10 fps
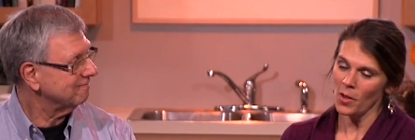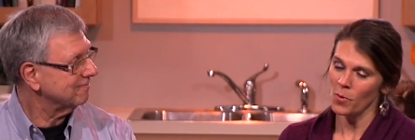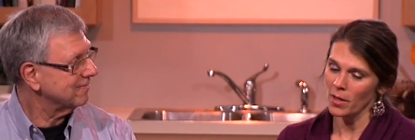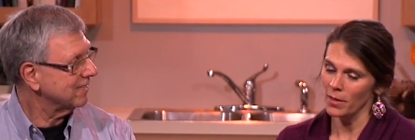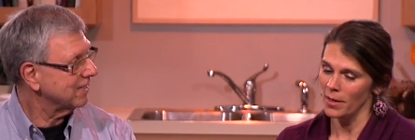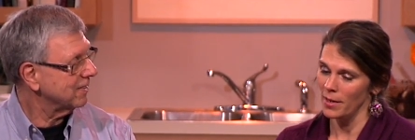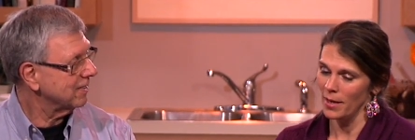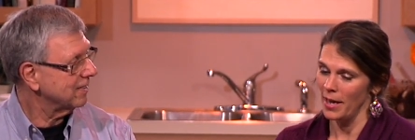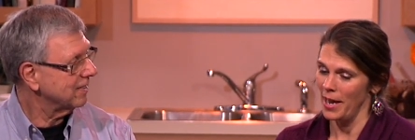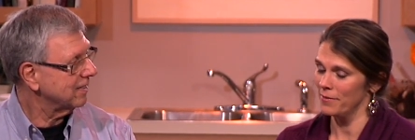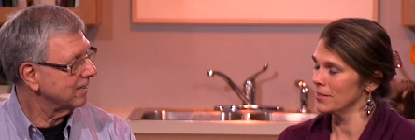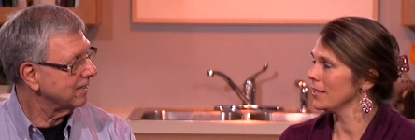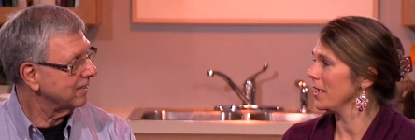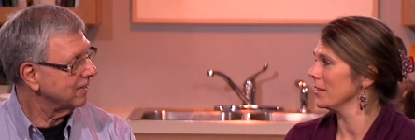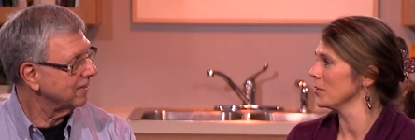Speaker 1: Well, I have to
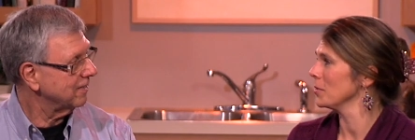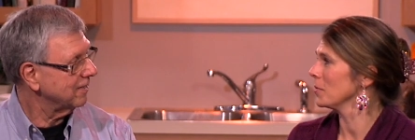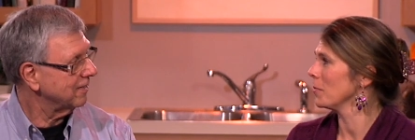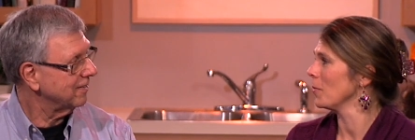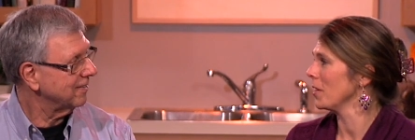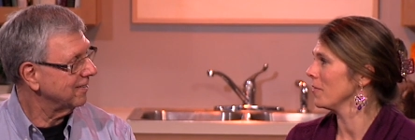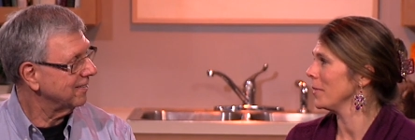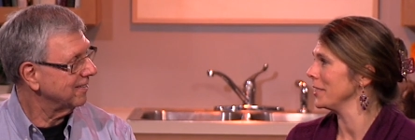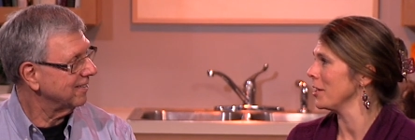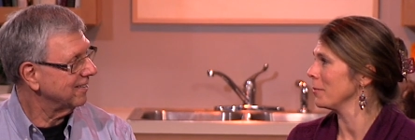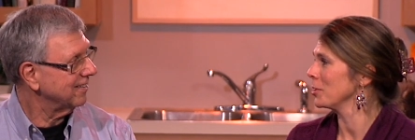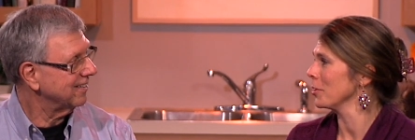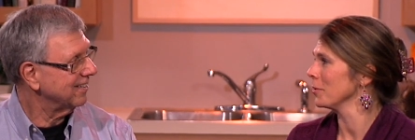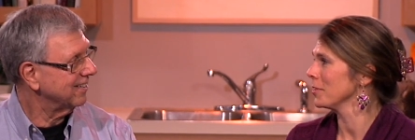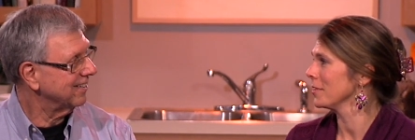say, this was one of my top
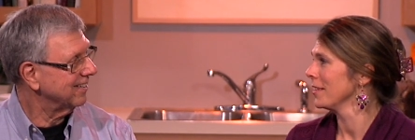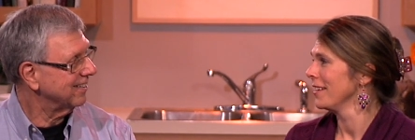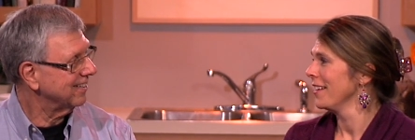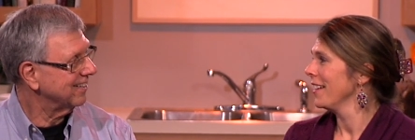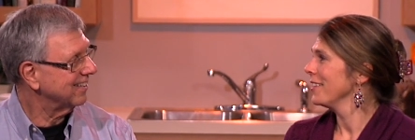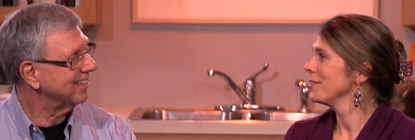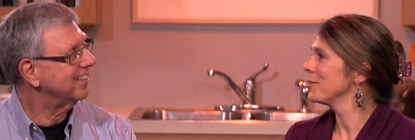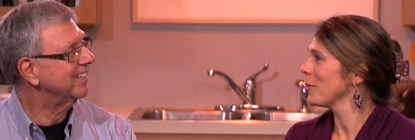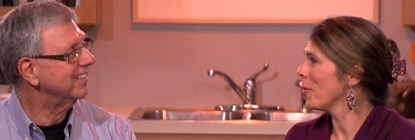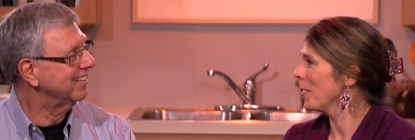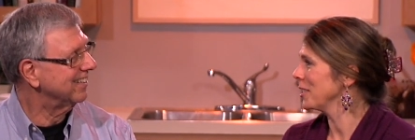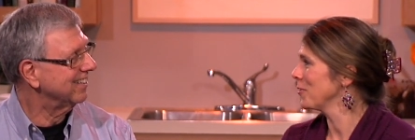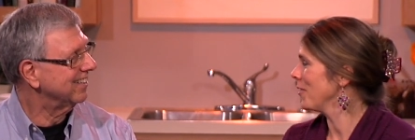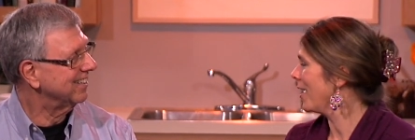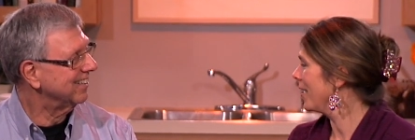shows. So
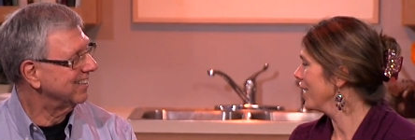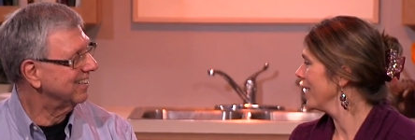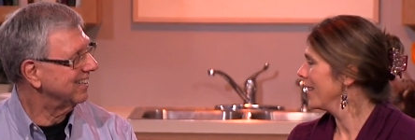much fun,